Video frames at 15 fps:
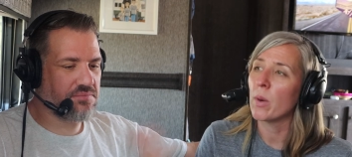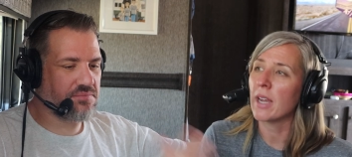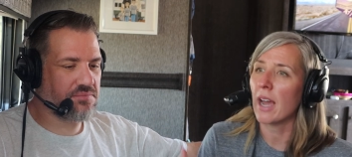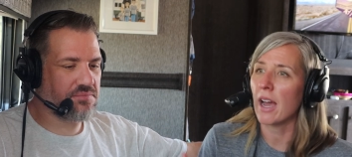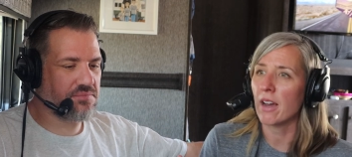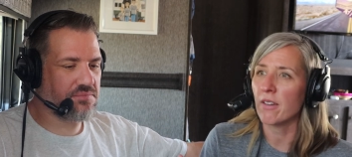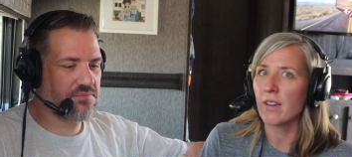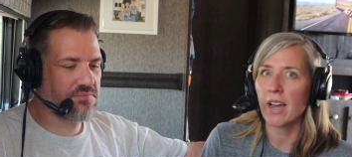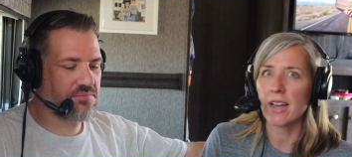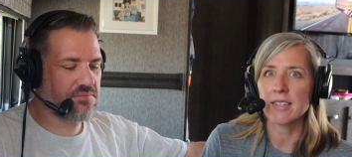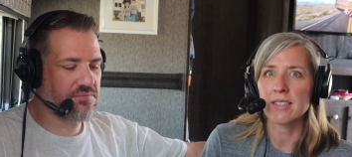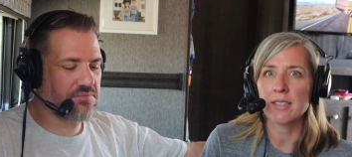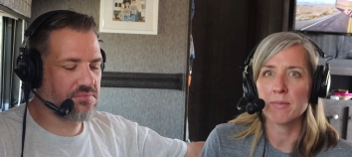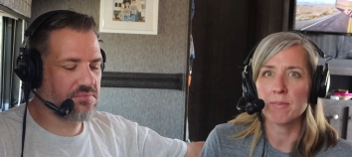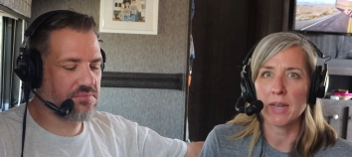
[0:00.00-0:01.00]
Speaker 1: we have
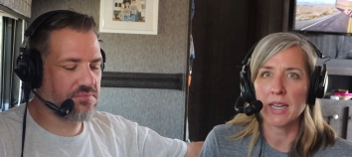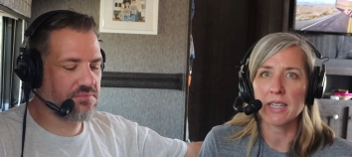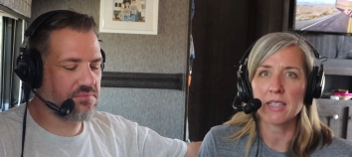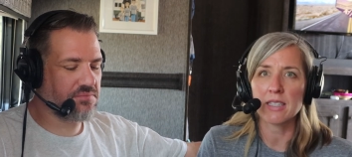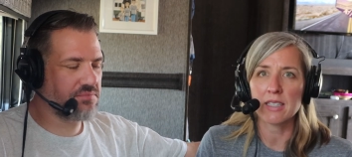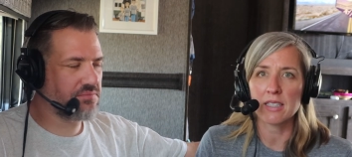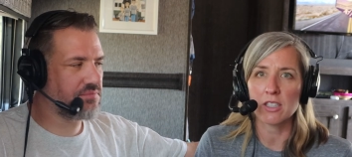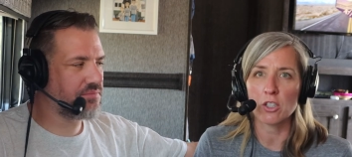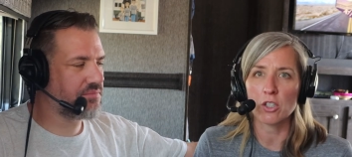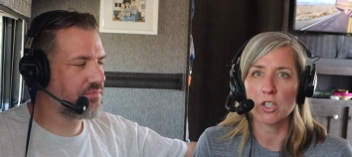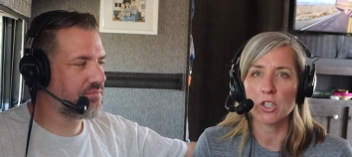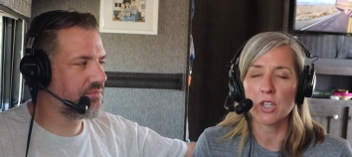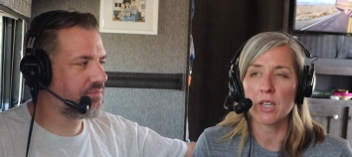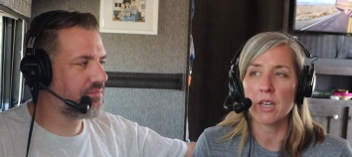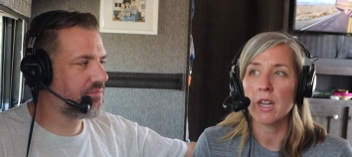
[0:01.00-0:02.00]
had to make the
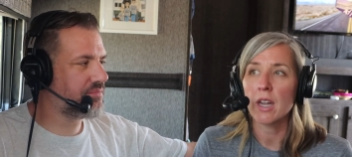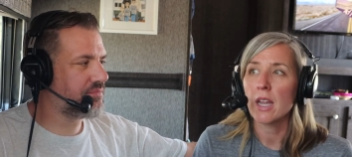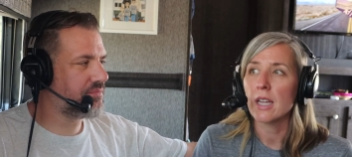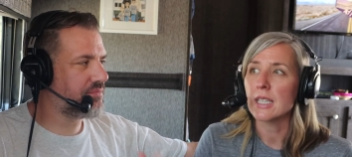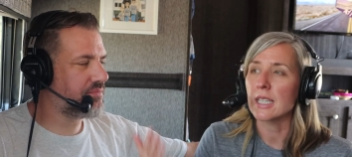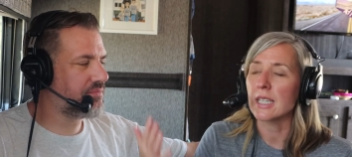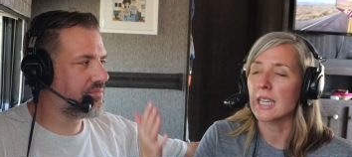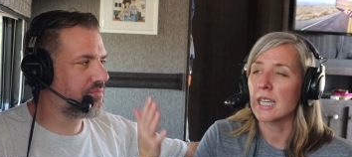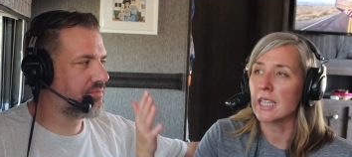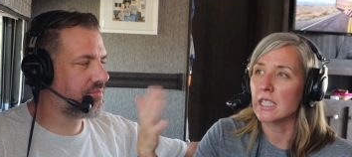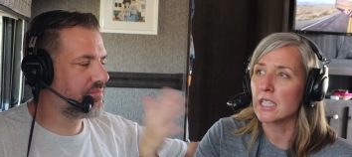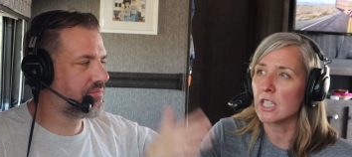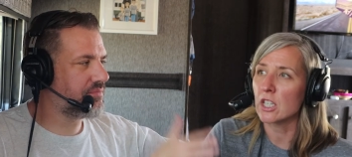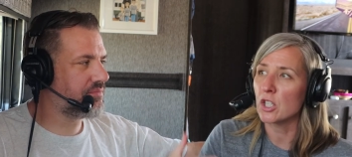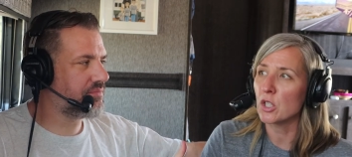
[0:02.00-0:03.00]
decision that to
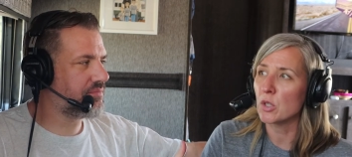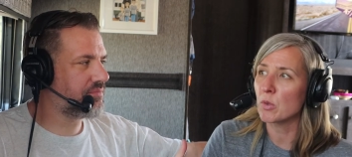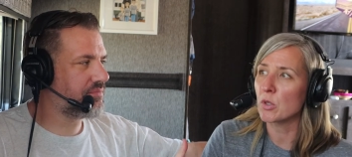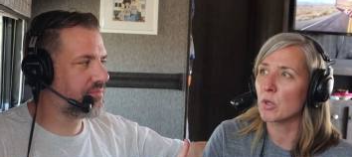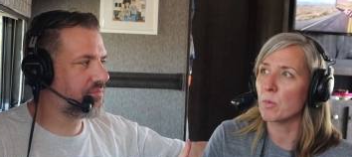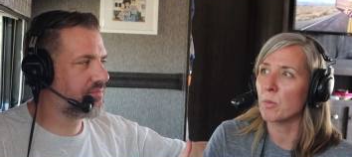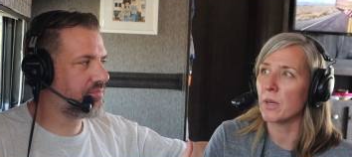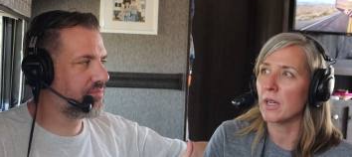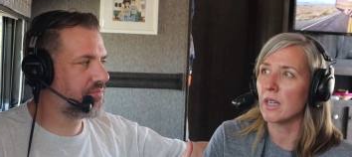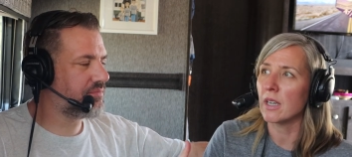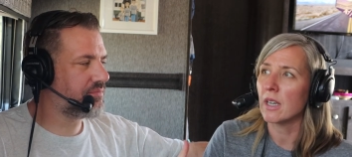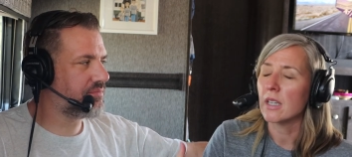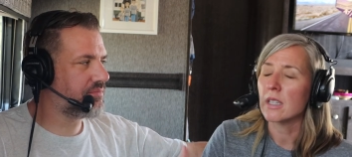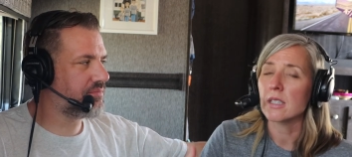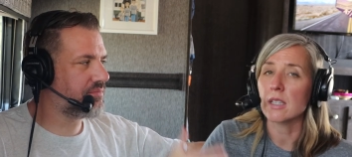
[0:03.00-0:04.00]
continue to
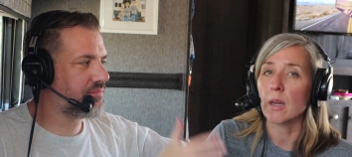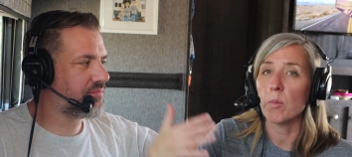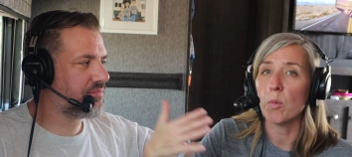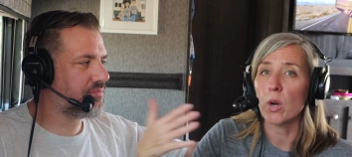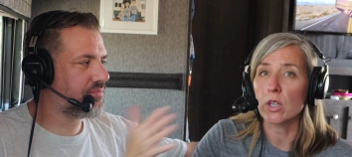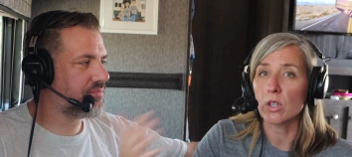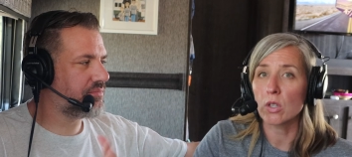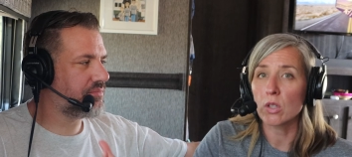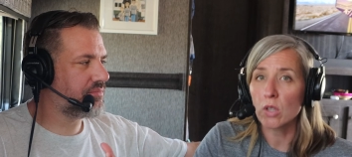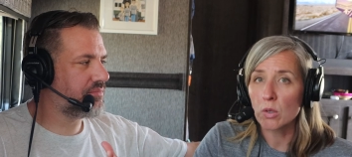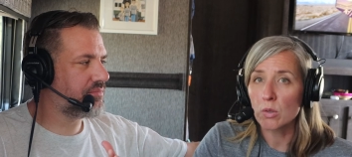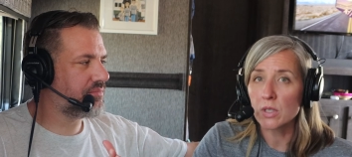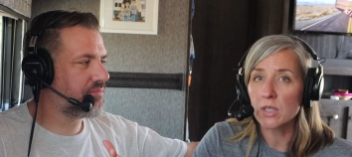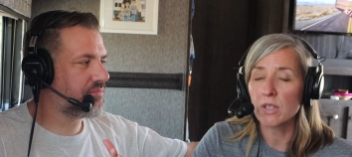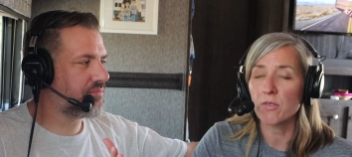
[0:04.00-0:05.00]
be somewhat
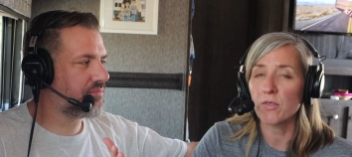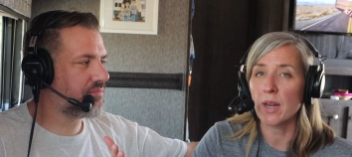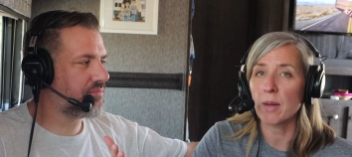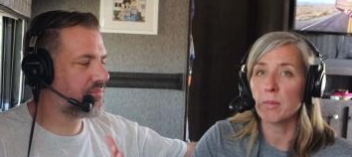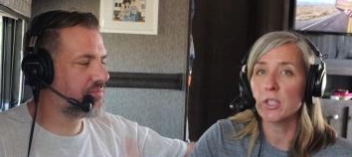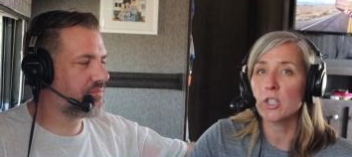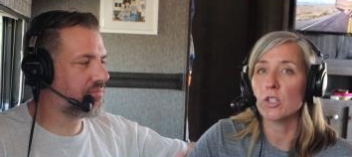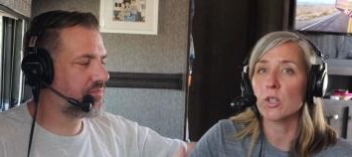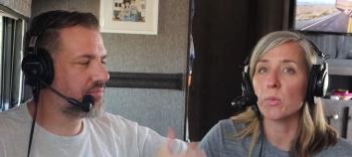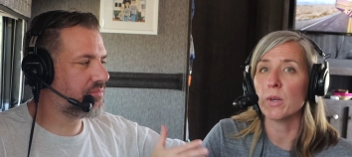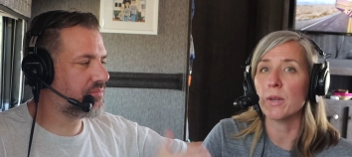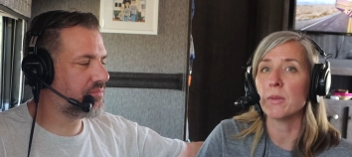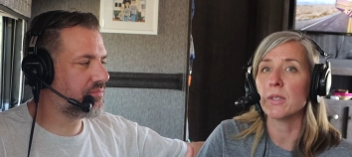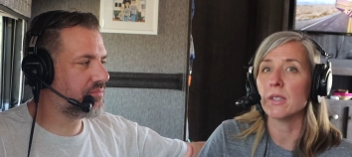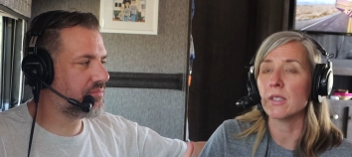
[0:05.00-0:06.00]
close to family, should
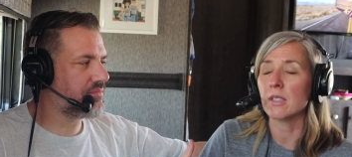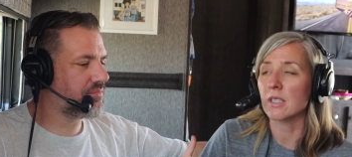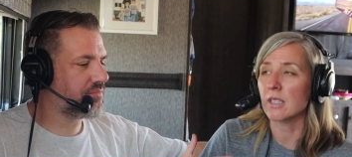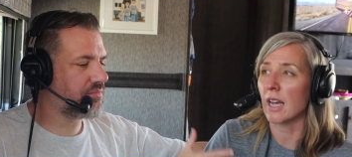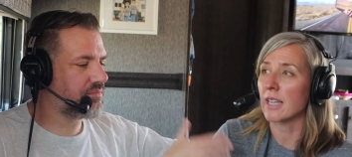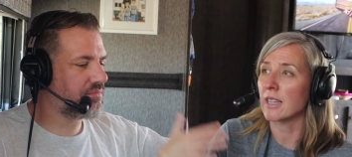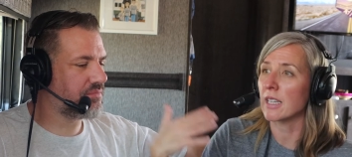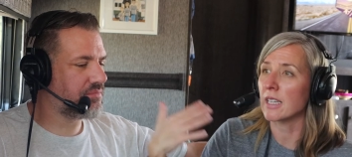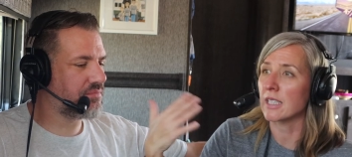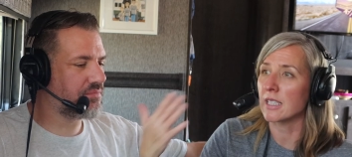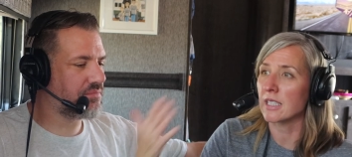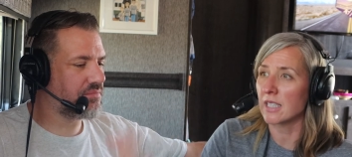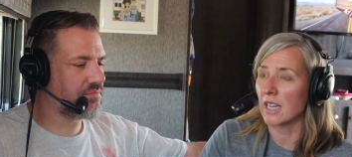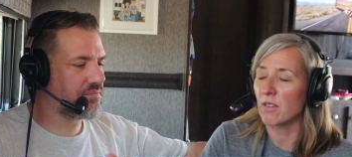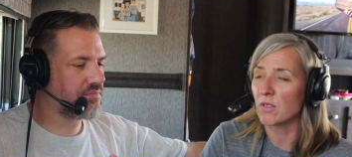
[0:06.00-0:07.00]
we decide that
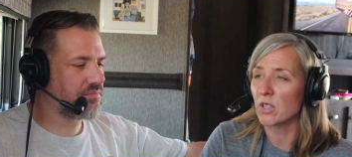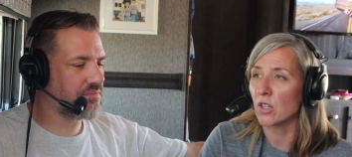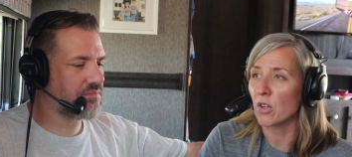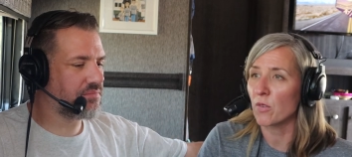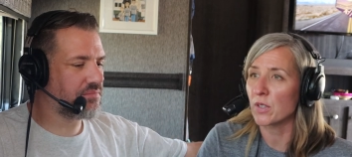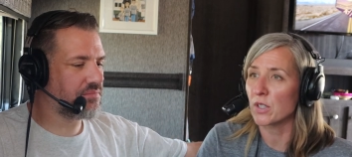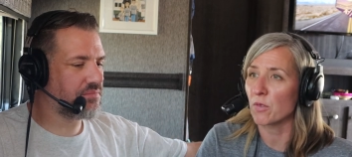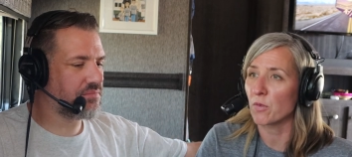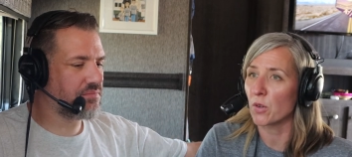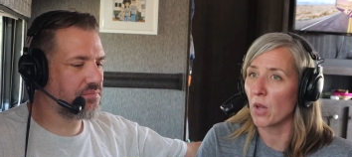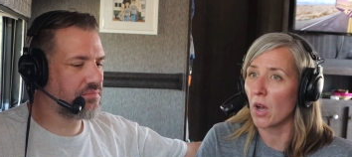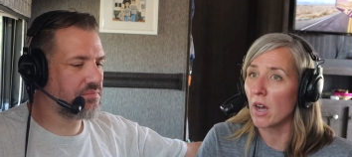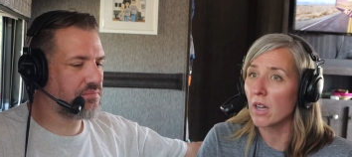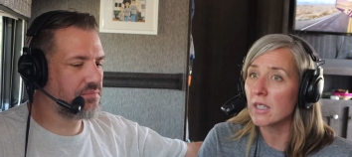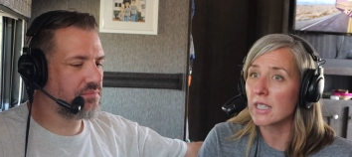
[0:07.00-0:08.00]
it's safe to go visit for
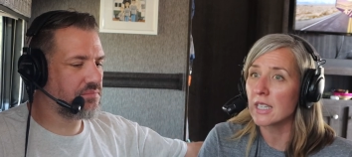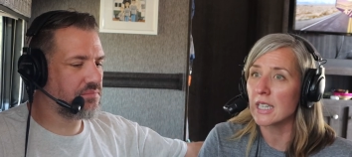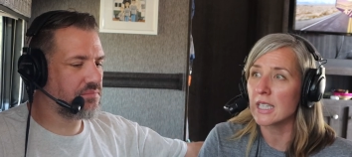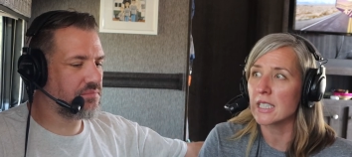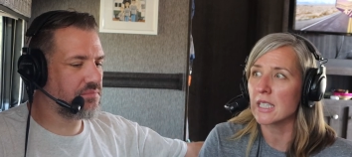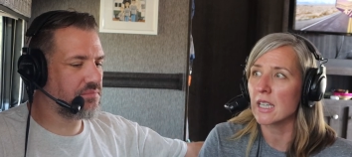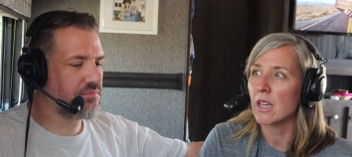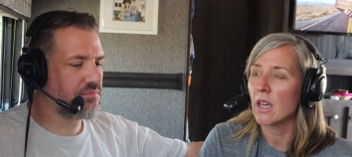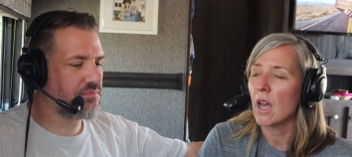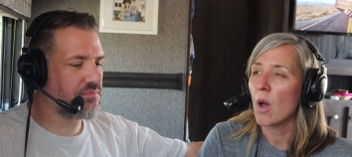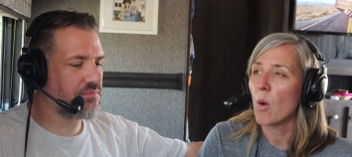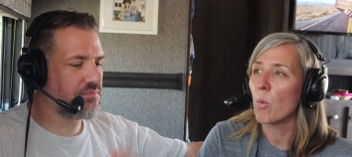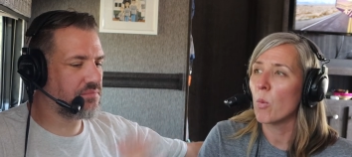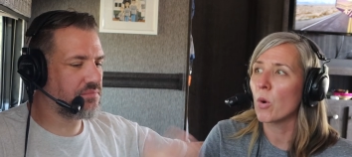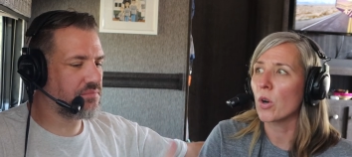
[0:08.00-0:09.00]
the holidays,
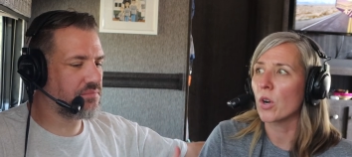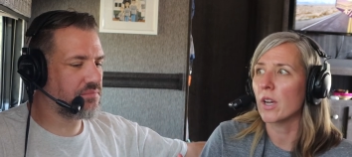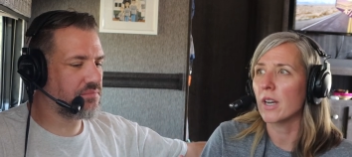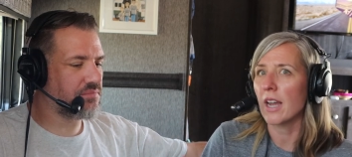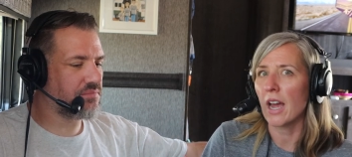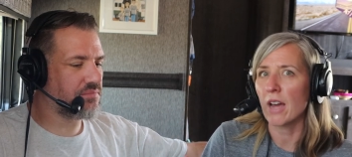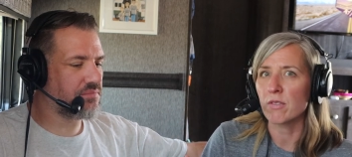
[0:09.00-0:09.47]
we're going